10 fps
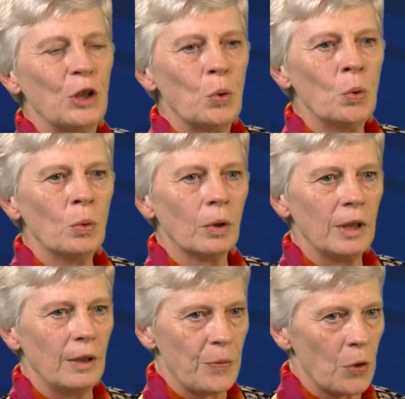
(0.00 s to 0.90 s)

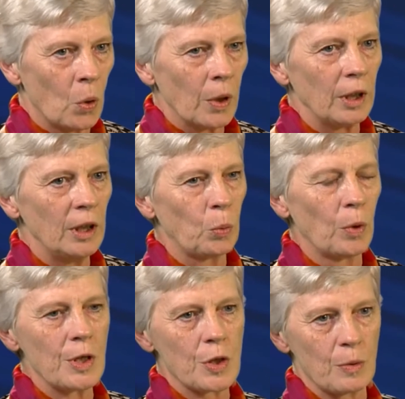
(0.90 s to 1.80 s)
who thought it
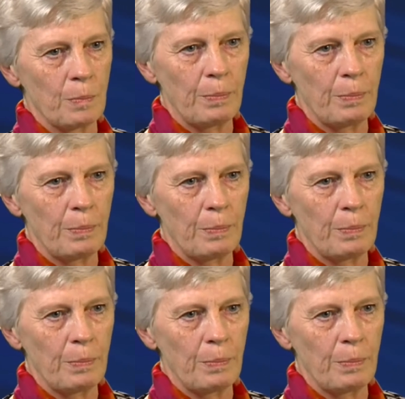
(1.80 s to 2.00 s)
was